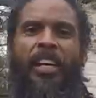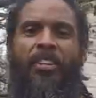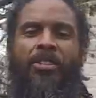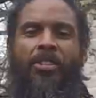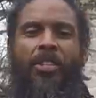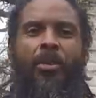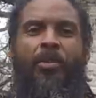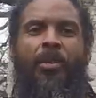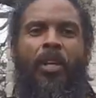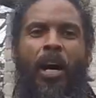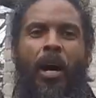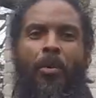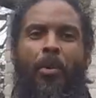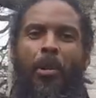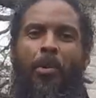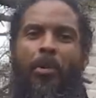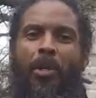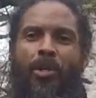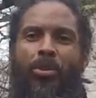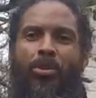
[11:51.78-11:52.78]
so now we
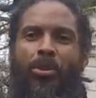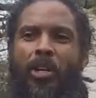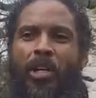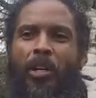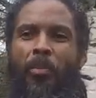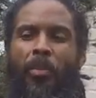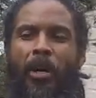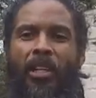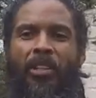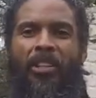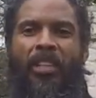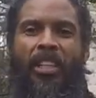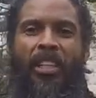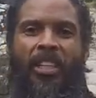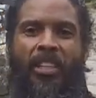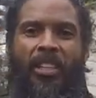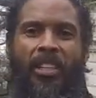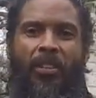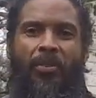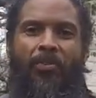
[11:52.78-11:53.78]
want to talk about
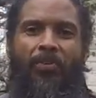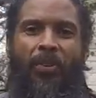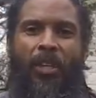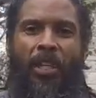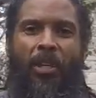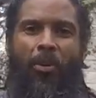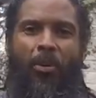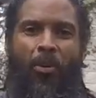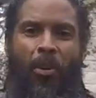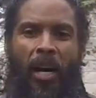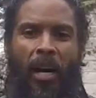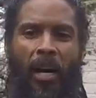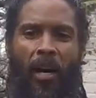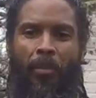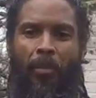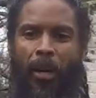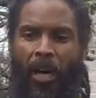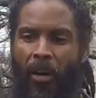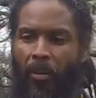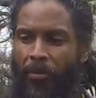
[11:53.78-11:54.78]
the feel
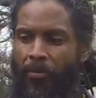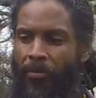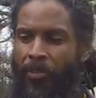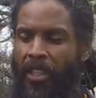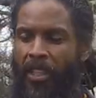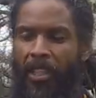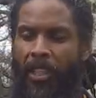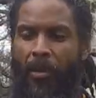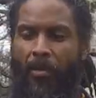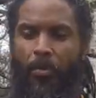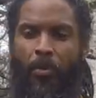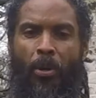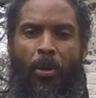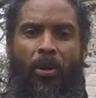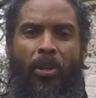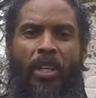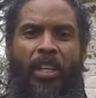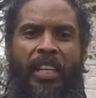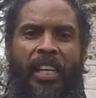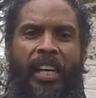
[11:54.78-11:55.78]
of the
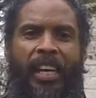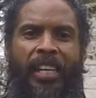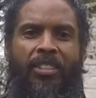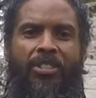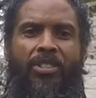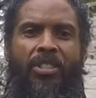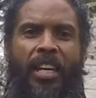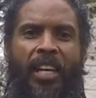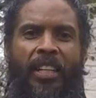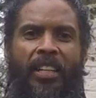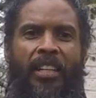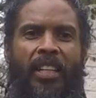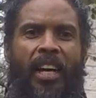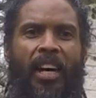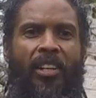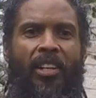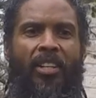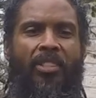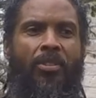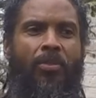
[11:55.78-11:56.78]
Polar H10 and how
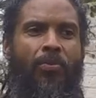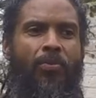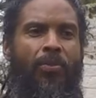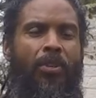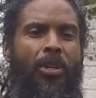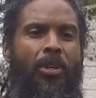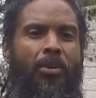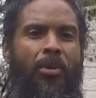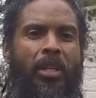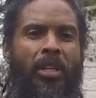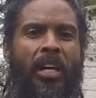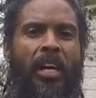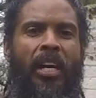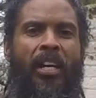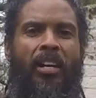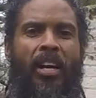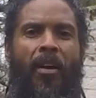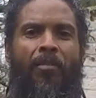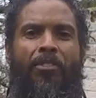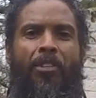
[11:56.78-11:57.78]
does it feel
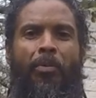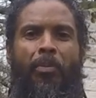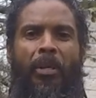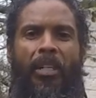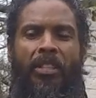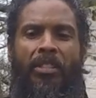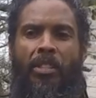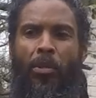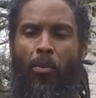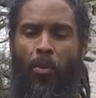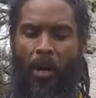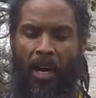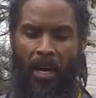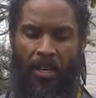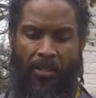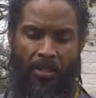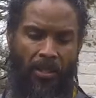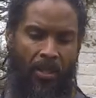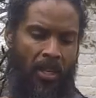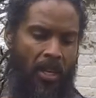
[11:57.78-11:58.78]
comfortability
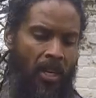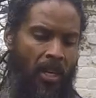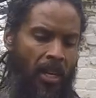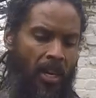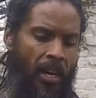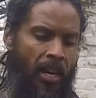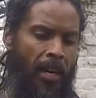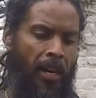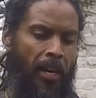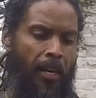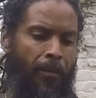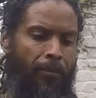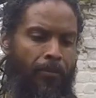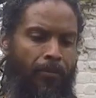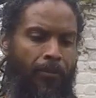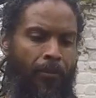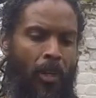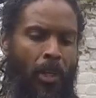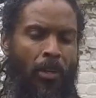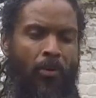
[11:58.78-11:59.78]
wise.
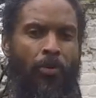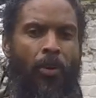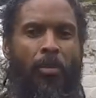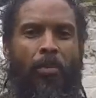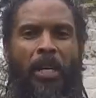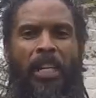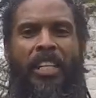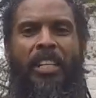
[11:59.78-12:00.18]
For me